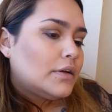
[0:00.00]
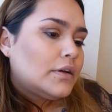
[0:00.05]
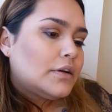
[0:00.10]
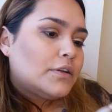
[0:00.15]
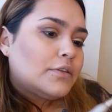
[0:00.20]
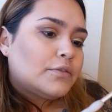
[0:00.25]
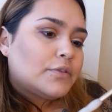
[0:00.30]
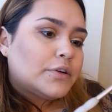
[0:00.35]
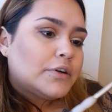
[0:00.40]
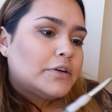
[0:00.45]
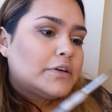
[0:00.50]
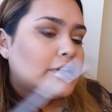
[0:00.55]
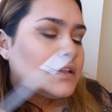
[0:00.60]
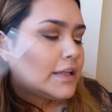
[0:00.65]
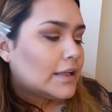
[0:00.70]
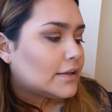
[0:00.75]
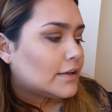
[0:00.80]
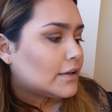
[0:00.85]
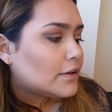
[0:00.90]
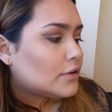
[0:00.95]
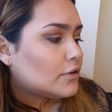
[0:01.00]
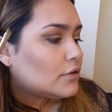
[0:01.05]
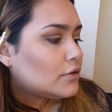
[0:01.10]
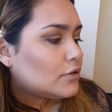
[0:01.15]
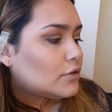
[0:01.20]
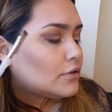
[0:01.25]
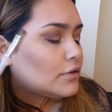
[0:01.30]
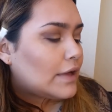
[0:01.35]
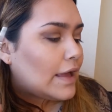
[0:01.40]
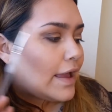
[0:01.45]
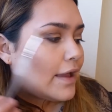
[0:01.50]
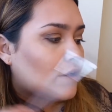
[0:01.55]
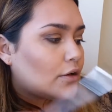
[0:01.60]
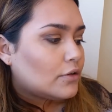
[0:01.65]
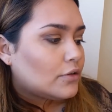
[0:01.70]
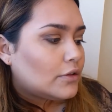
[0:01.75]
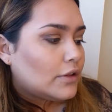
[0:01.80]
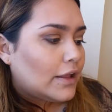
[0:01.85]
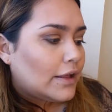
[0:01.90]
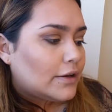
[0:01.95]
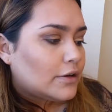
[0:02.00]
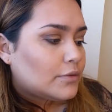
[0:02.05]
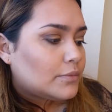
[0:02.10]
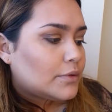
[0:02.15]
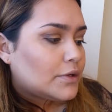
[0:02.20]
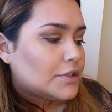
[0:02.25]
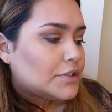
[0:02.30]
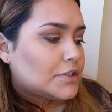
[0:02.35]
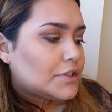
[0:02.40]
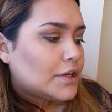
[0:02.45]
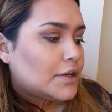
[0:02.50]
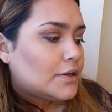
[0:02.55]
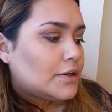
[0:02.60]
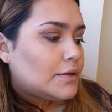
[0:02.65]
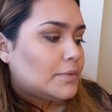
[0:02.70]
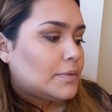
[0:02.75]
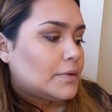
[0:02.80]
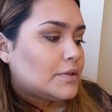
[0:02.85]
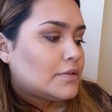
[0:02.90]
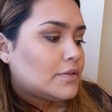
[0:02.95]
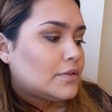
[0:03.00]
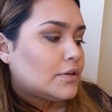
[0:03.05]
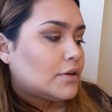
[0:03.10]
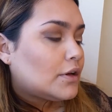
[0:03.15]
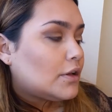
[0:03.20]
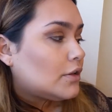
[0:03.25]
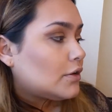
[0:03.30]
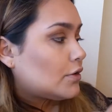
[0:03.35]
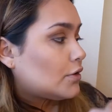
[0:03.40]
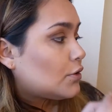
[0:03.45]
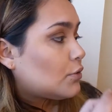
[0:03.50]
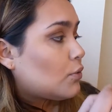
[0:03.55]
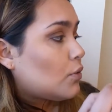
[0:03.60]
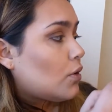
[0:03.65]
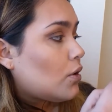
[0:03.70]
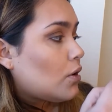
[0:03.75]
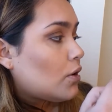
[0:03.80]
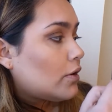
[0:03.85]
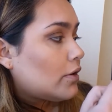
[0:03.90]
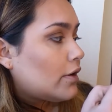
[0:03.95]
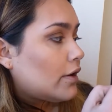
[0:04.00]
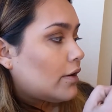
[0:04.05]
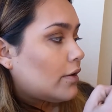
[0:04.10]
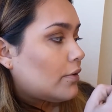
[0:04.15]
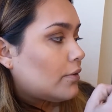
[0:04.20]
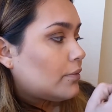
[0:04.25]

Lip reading: a Royal and Langnickel angled liner brush and dip into the color Noir now.